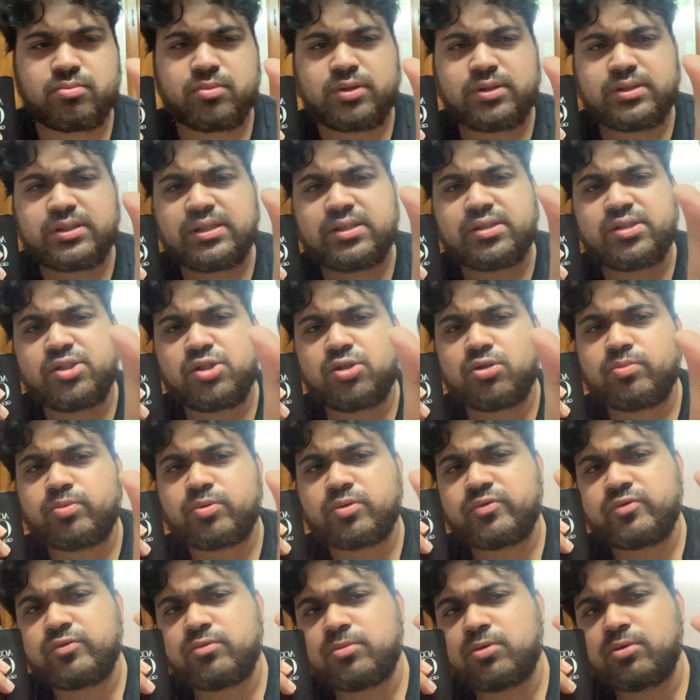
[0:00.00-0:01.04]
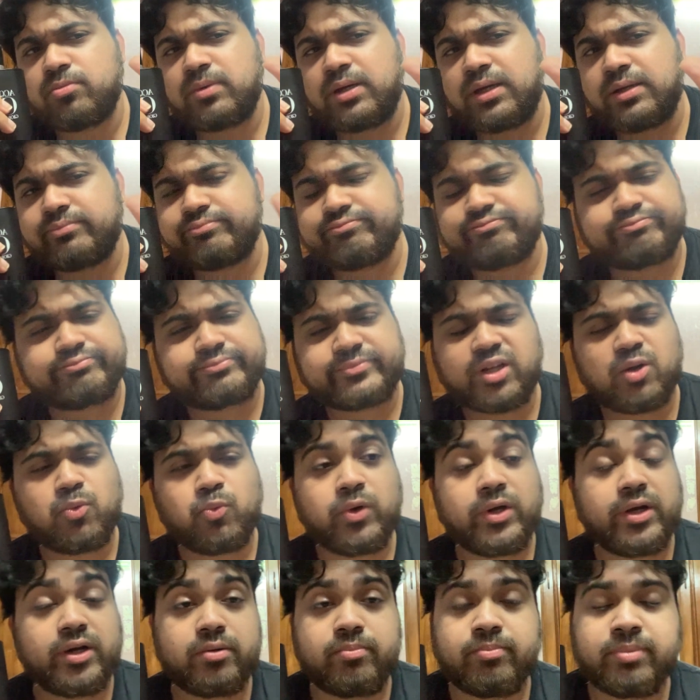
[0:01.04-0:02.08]
It says Profumo, that
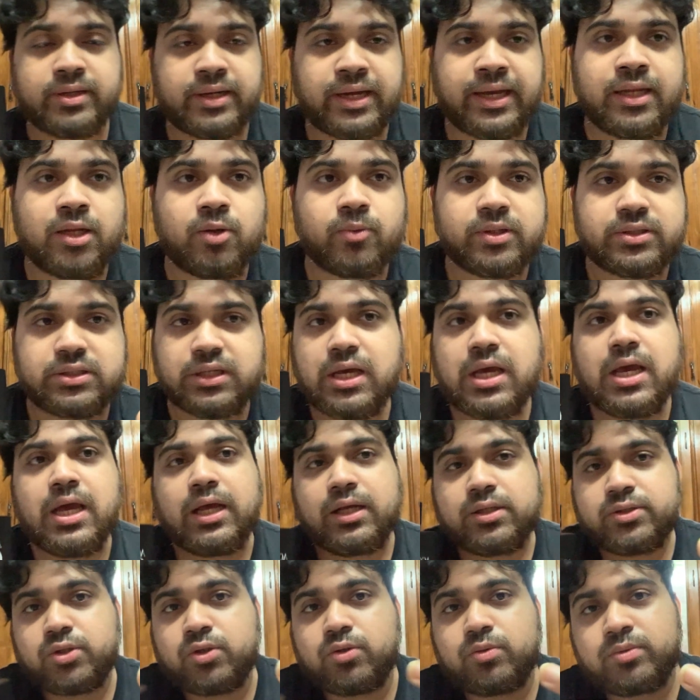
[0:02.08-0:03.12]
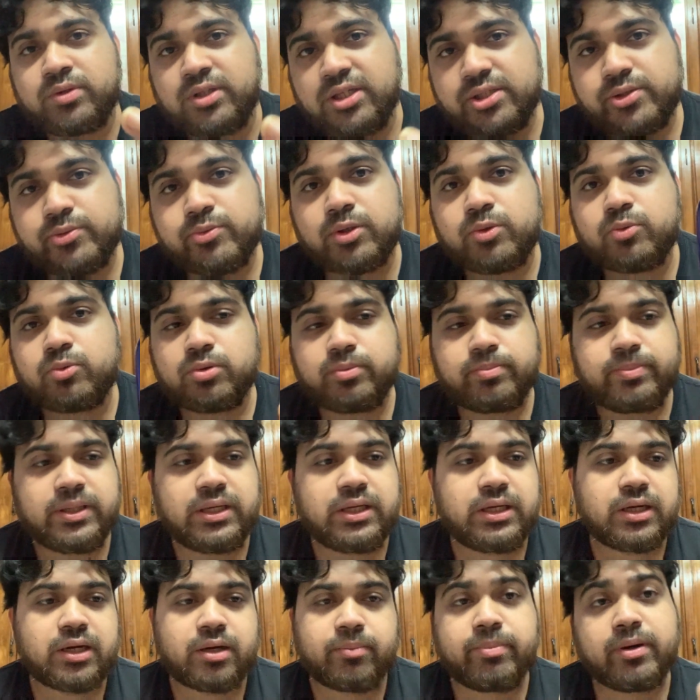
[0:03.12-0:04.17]
weird, but anyways, so this one would
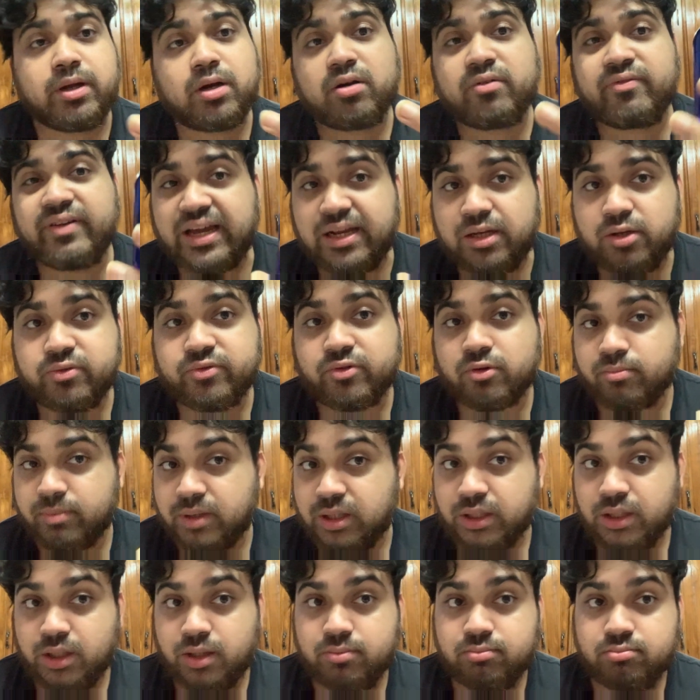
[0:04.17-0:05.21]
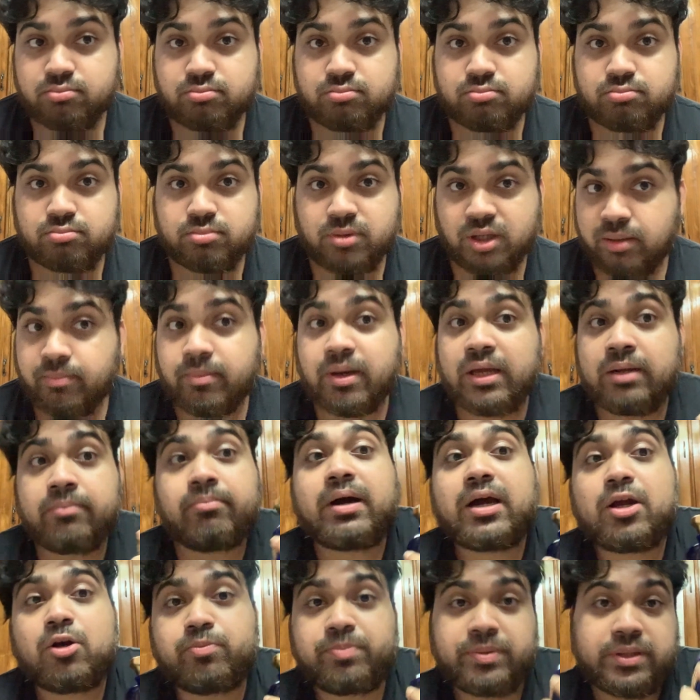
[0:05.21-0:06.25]
be a better value for money in
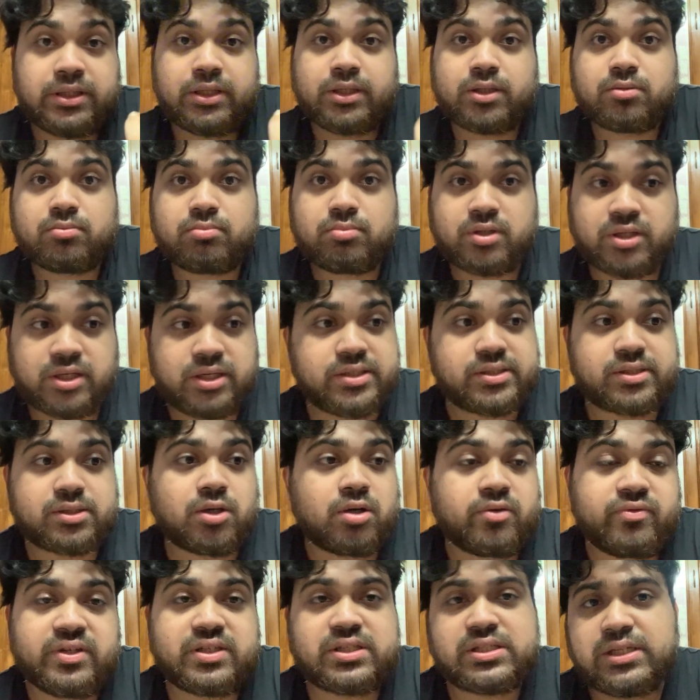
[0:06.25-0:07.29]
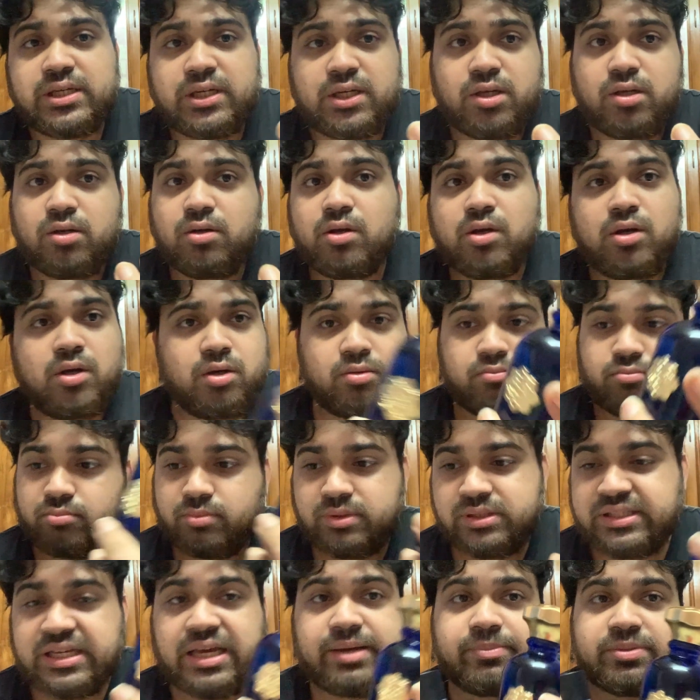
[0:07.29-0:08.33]
my opinion, because obviously
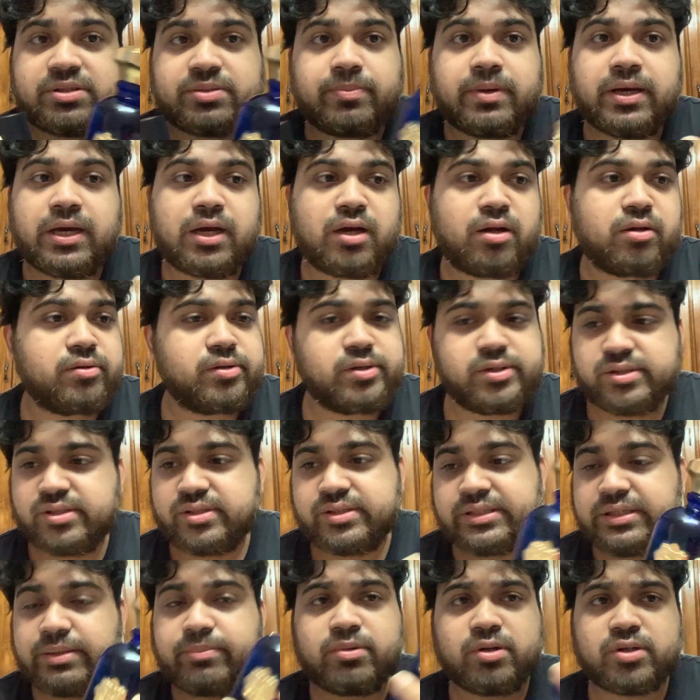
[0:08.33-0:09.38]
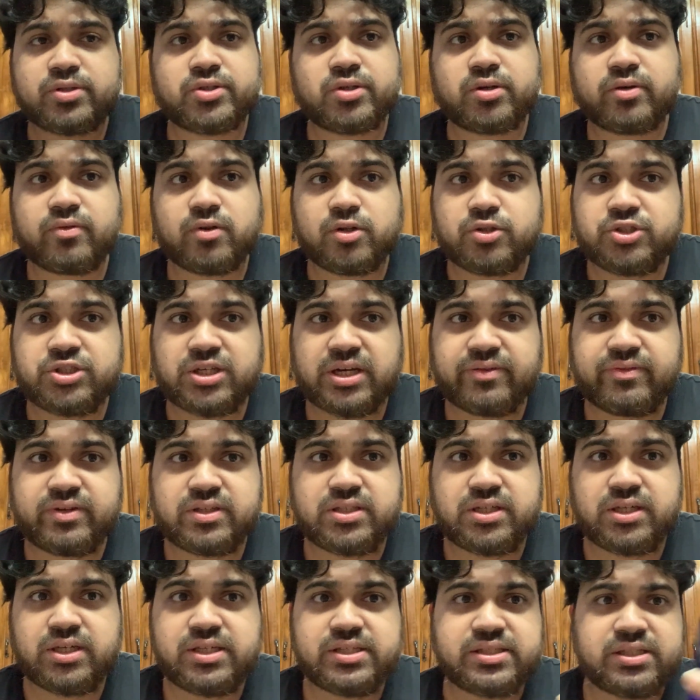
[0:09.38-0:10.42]
same smell, similar sort of
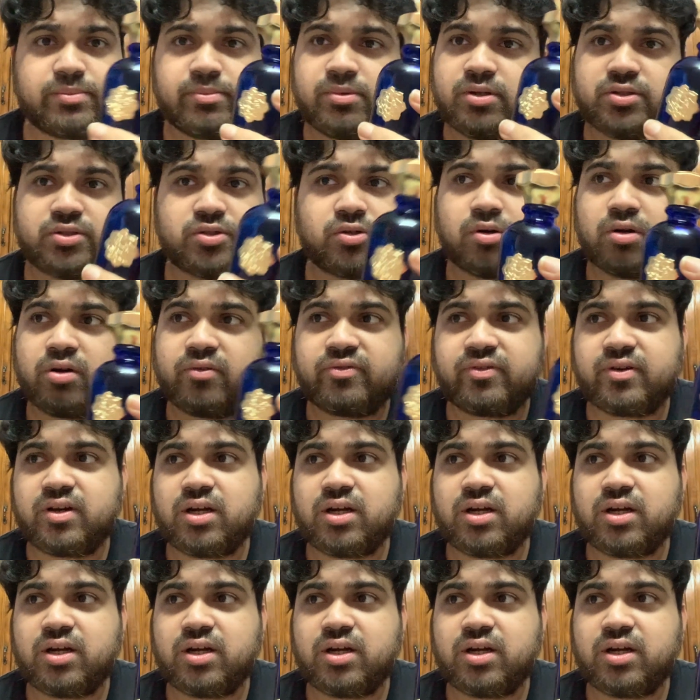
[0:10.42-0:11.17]
longevity, similar sort of